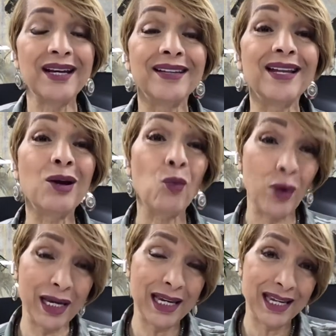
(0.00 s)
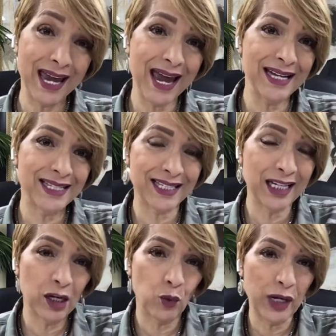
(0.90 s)
then we can
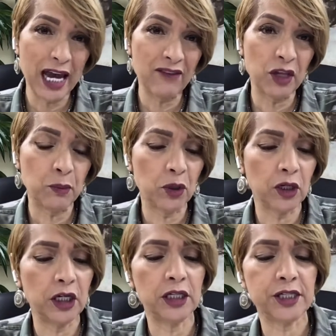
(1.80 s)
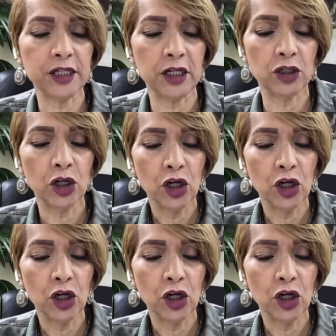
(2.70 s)
see it. We have the ability to see it.